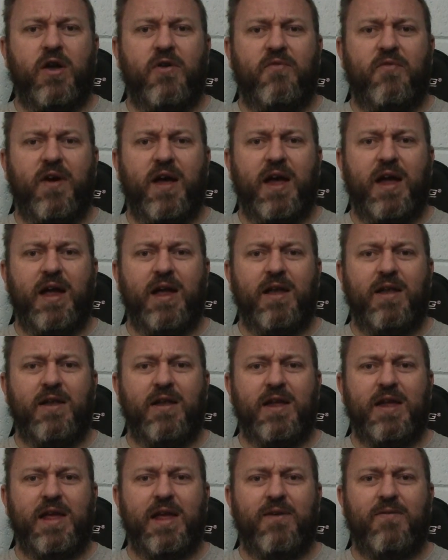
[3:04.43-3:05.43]
if
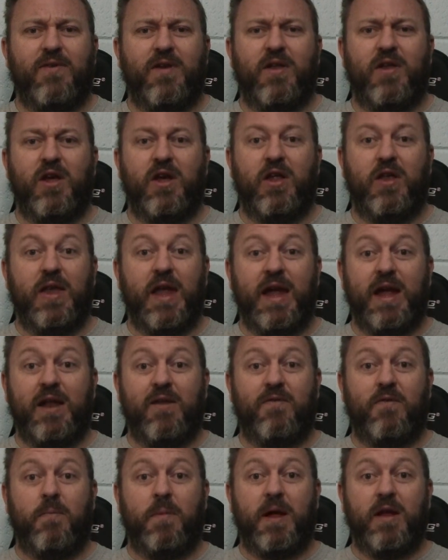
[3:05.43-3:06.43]
I'd given a
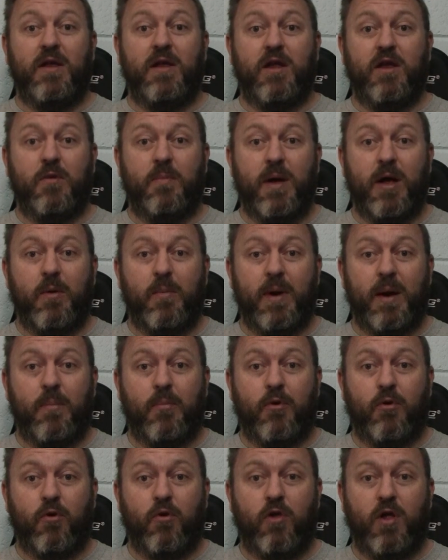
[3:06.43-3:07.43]
negative opinion about my
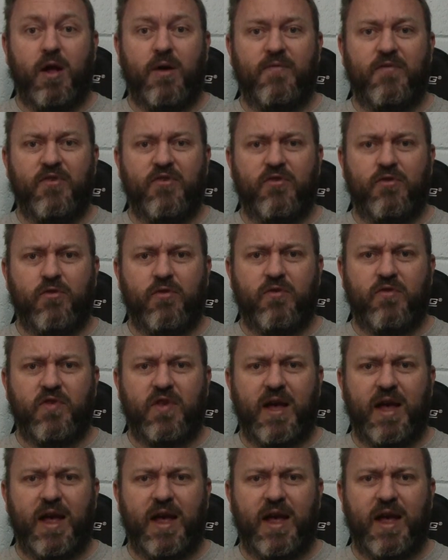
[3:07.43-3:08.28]
parole officers,